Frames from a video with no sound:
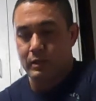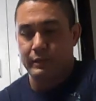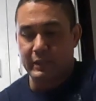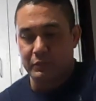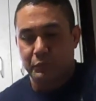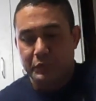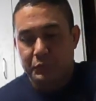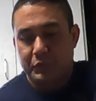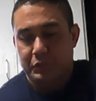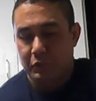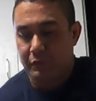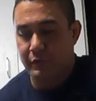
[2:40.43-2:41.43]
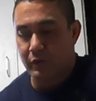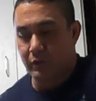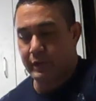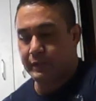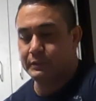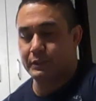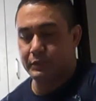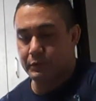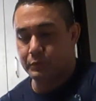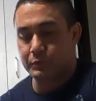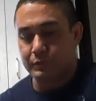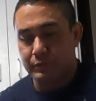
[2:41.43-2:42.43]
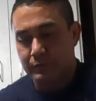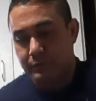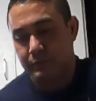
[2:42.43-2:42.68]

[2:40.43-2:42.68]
that's when we switched over to all ACUs.